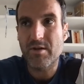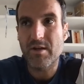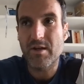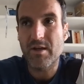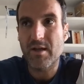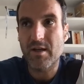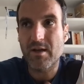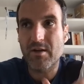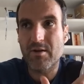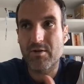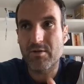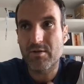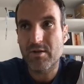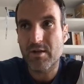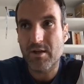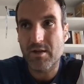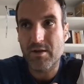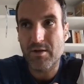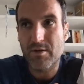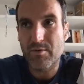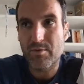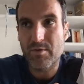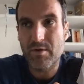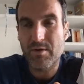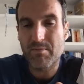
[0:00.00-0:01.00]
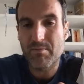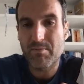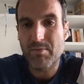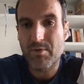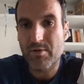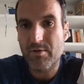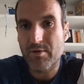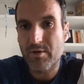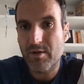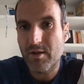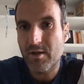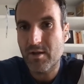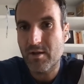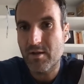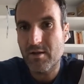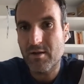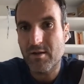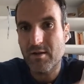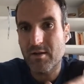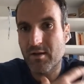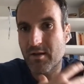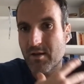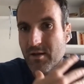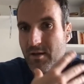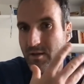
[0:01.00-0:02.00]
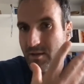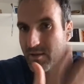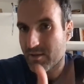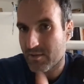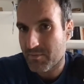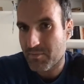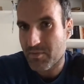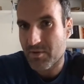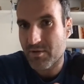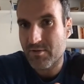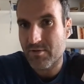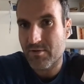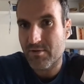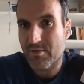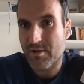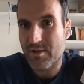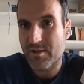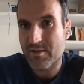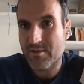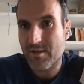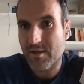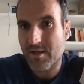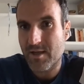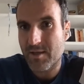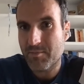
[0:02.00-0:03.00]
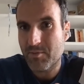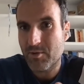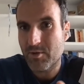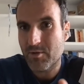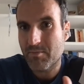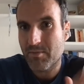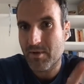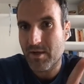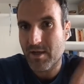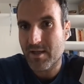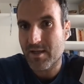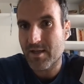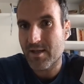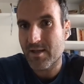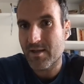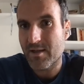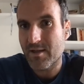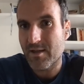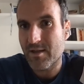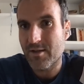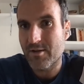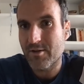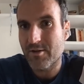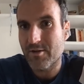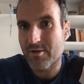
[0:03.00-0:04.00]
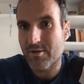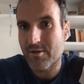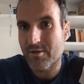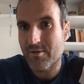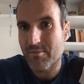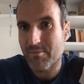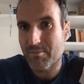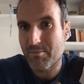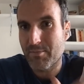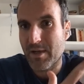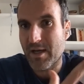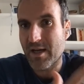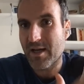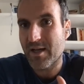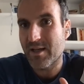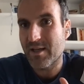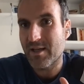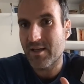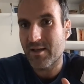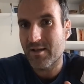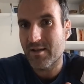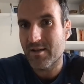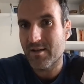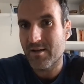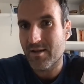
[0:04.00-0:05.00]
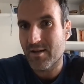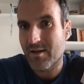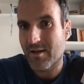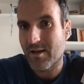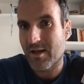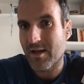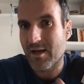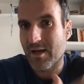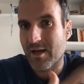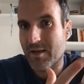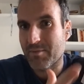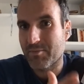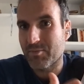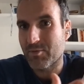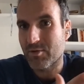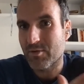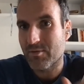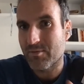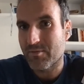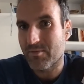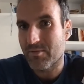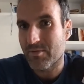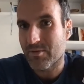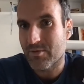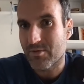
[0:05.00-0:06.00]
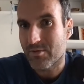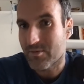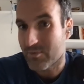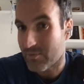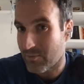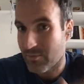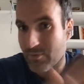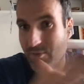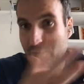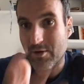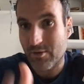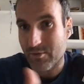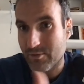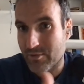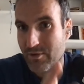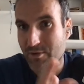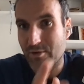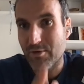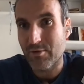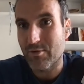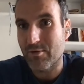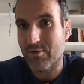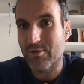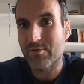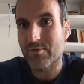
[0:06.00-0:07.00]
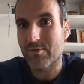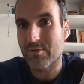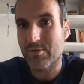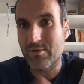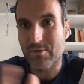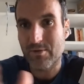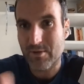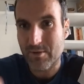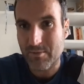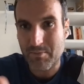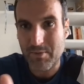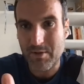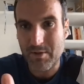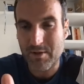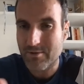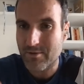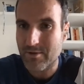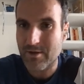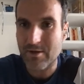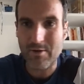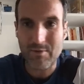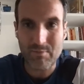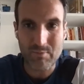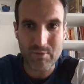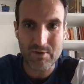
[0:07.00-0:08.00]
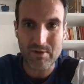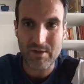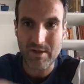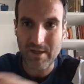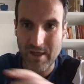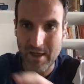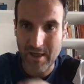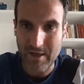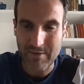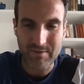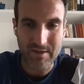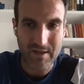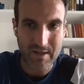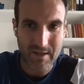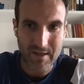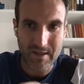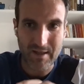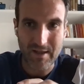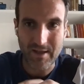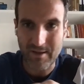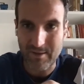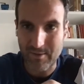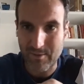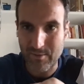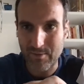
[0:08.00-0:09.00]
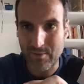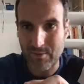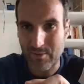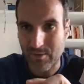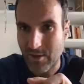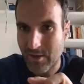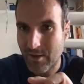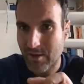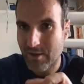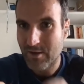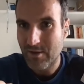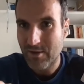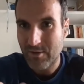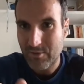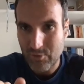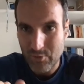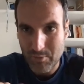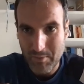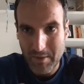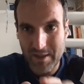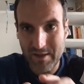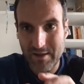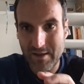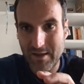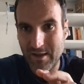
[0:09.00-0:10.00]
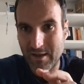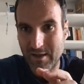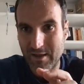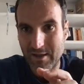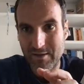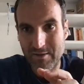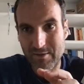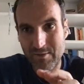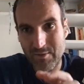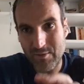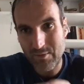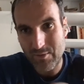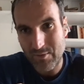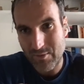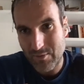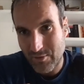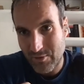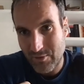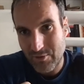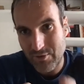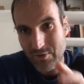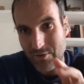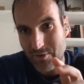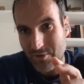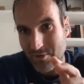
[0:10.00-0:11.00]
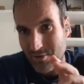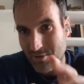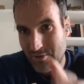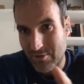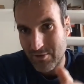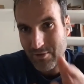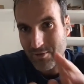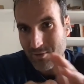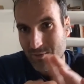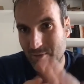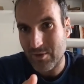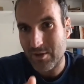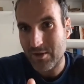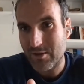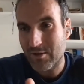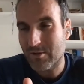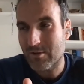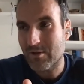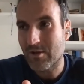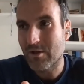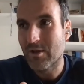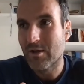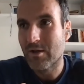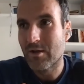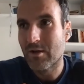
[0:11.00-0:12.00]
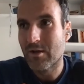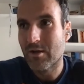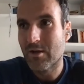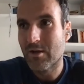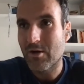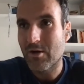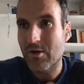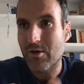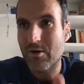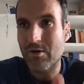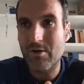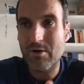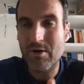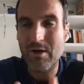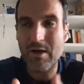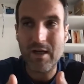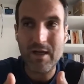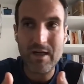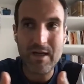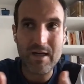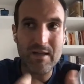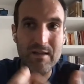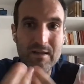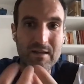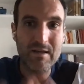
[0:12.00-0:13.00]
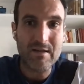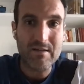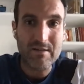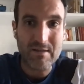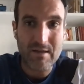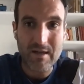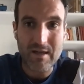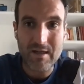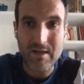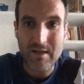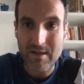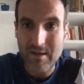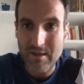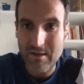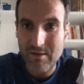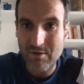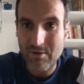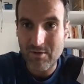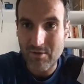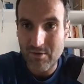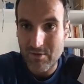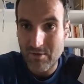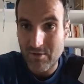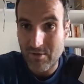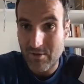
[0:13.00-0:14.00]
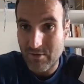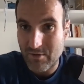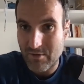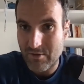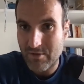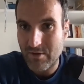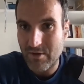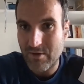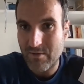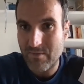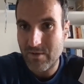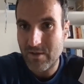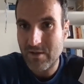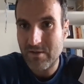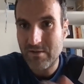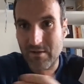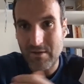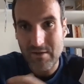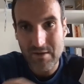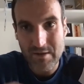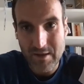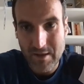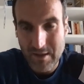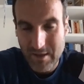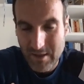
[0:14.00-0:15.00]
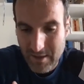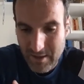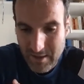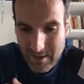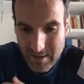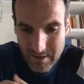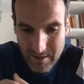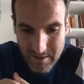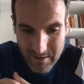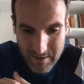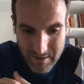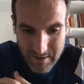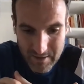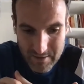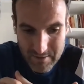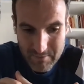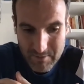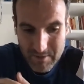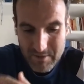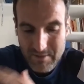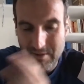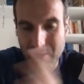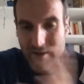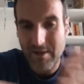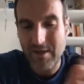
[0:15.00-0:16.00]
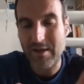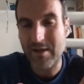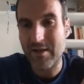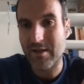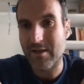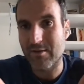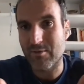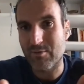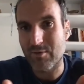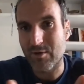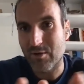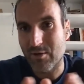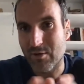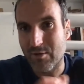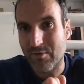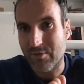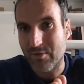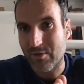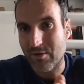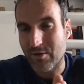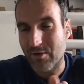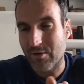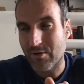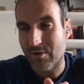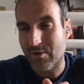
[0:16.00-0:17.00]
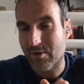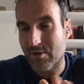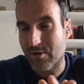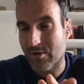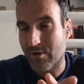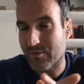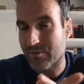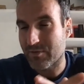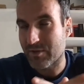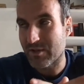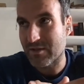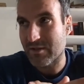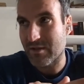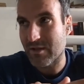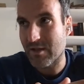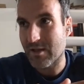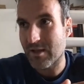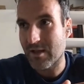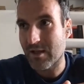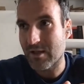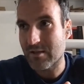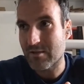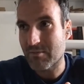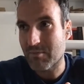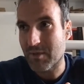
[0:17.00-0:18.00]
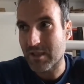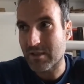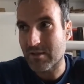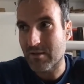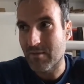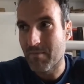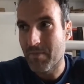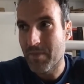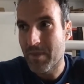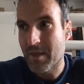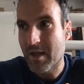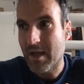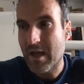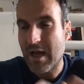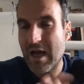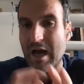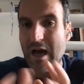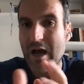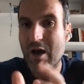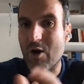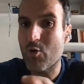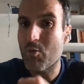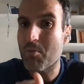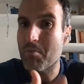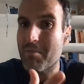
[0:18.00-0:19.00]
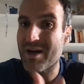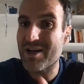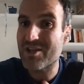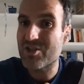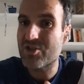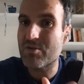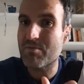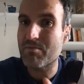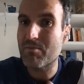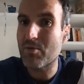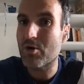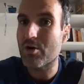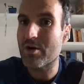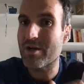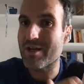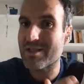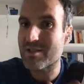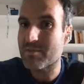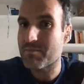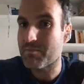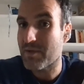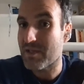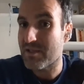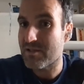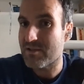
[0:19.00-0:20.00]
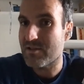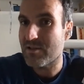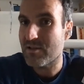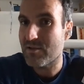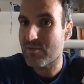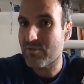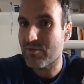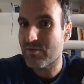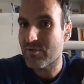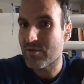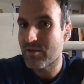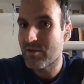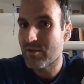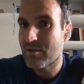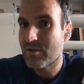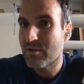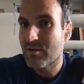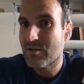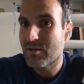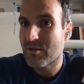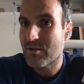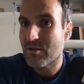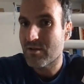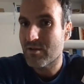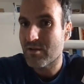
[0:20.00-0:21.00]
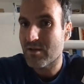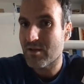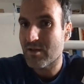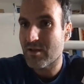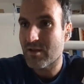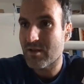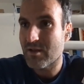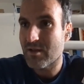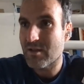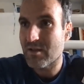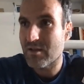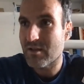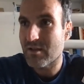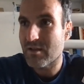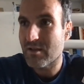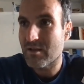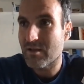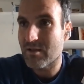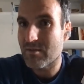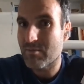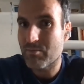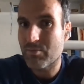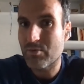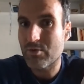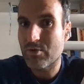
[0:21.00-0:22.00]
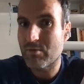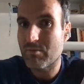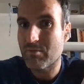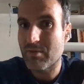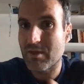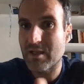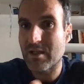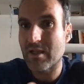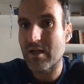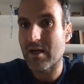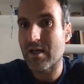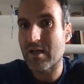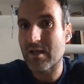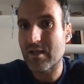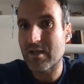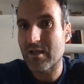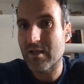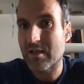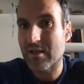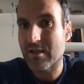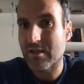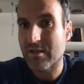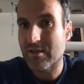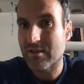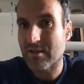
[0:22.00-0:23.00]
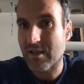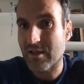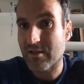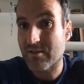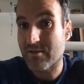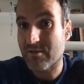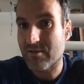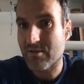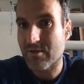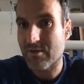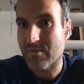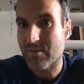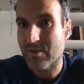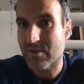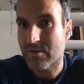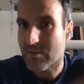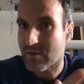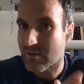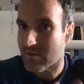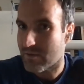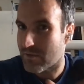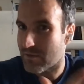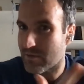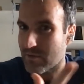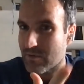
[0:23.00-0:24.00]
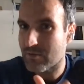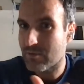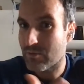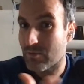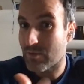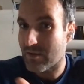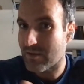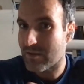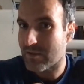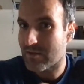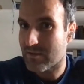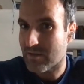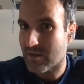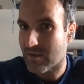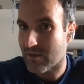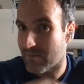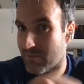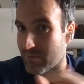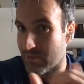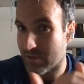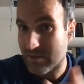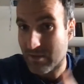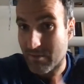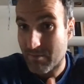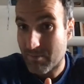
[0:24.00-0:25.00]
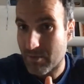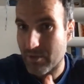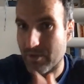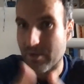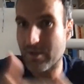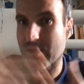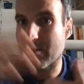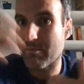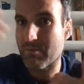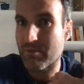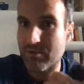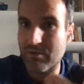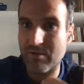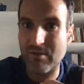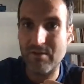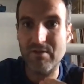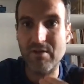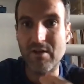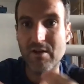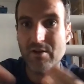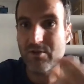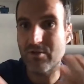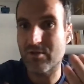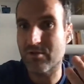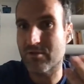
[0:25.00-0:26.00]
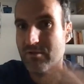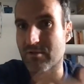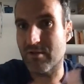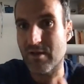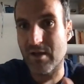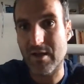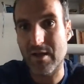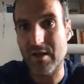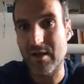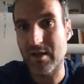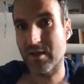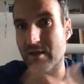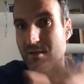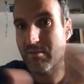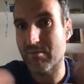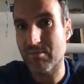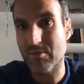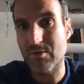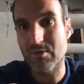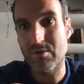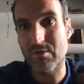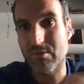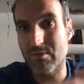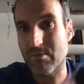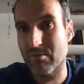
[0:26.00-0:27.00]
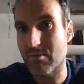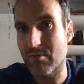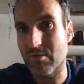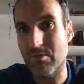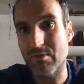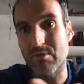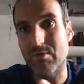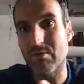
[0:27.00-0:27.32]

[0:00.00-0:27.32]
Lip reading: okay, I got a new employee. This person needs a laptop. I can either buy a laptop for 2,000 euros for this person. Obviously, I have the headache to maintain, to insure or not, whatnot. Or I can just like get your service and then I just basically get rid of all of these headaches. But how much more expensive it would be like that service in order to understand, for example, the amortization time or